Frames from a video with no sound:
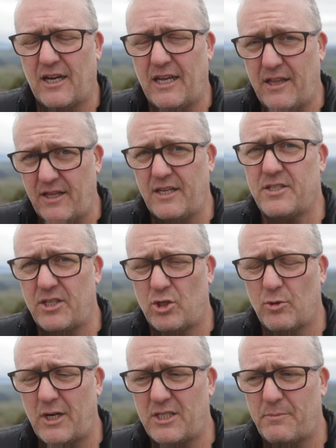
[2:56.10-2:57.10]
in this
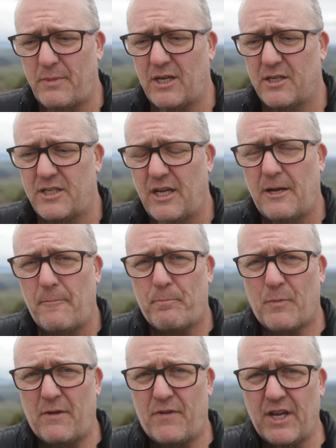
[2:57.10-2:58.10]
situation, because
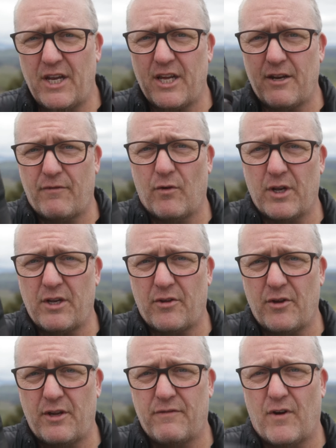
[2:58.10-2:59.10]
if you're going to get a 14 to
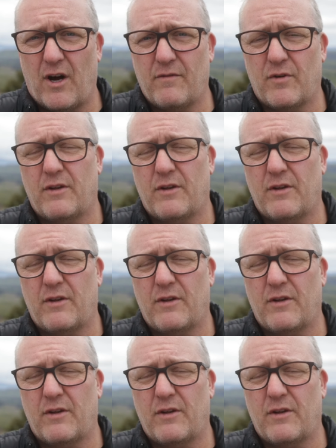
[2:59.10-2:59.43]
35,